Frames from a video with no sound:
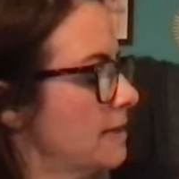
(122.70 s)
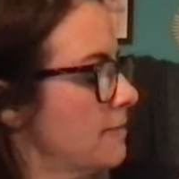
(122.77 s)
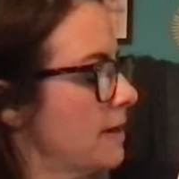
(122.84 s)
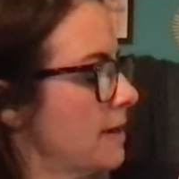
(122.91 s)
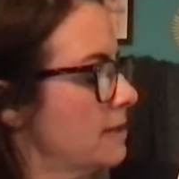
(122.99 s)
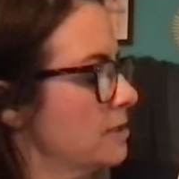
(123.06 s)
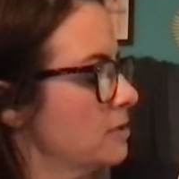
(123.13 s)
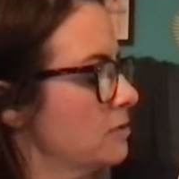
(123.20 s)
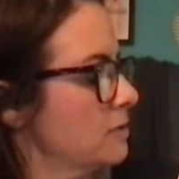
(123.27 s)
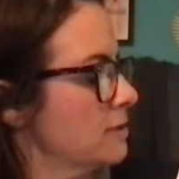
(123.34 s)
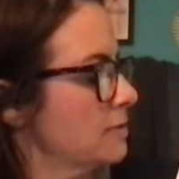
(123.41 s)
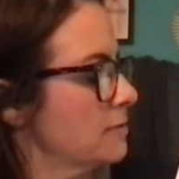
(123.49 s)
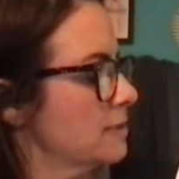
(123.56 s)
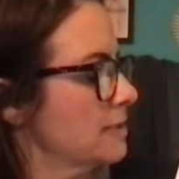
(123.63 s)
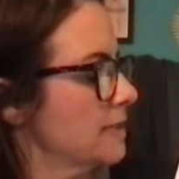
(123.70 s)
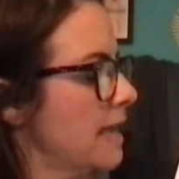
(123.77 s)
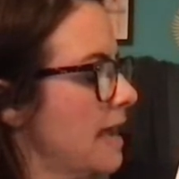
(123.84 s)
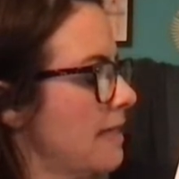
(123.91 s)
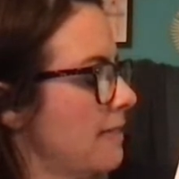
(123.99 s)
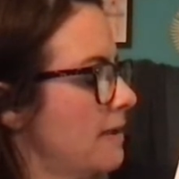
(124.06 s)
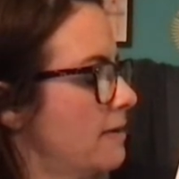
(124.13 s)
and I might do some
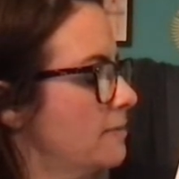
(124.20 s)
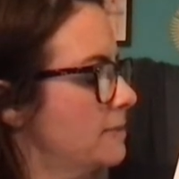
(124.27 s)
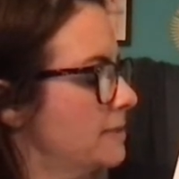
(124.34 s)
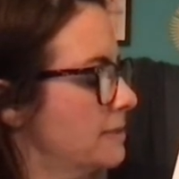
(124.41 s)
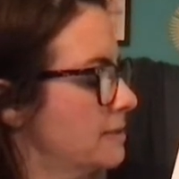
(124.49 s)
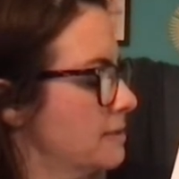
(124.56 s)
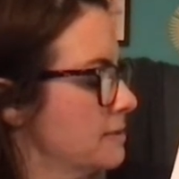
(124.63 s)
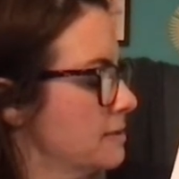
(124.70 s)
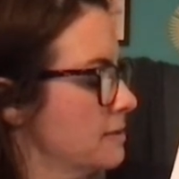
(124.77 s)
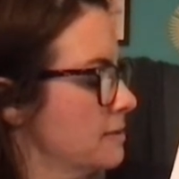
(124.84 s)
scallops